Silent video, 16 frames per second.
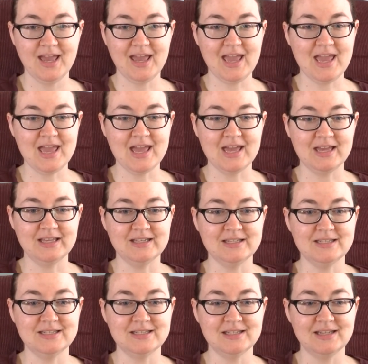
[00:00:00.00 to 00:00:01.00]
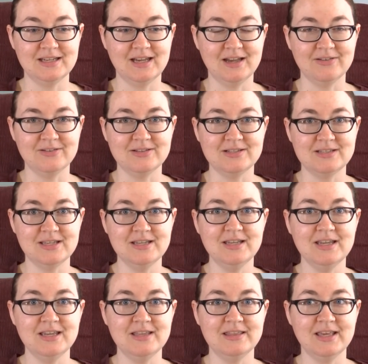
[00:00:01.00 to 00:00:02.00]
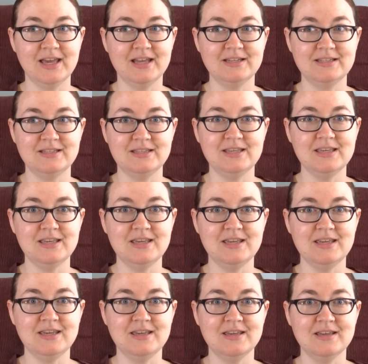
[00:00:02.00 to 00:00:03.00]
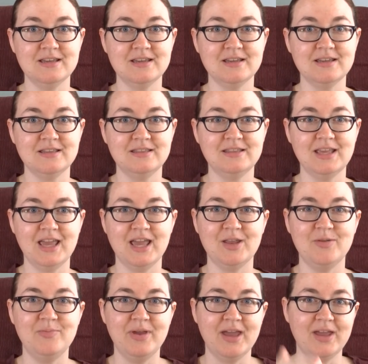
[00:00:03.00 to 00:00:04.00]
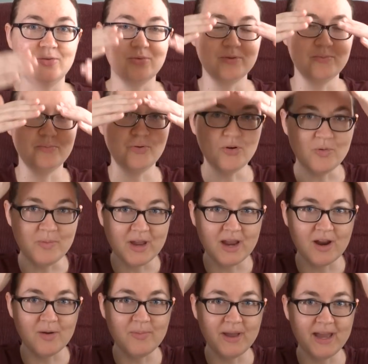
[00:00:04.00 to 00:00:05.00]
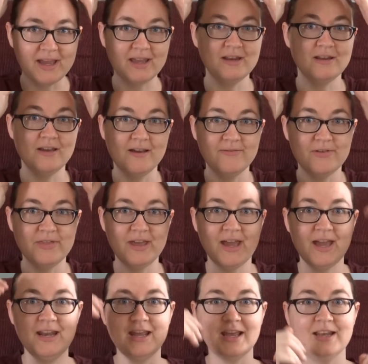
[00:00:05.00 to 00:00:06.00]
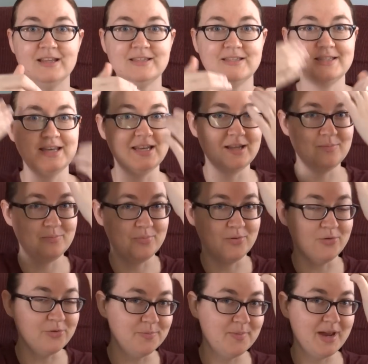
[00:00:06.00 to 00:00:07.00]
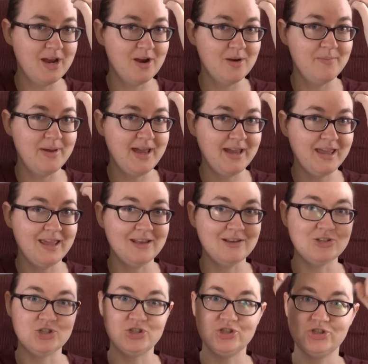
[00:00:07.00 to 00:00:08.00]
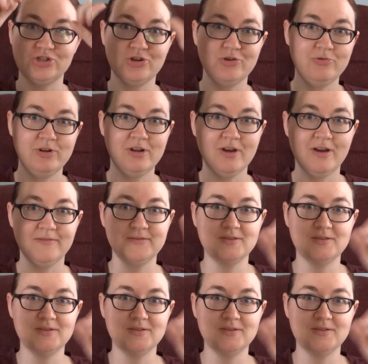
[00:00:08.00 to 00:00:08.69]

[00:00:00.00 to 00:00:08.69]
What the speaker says: And I was thinking that the headband would pull my hair back and cover that, and instead it pulled my hair back and showed it off.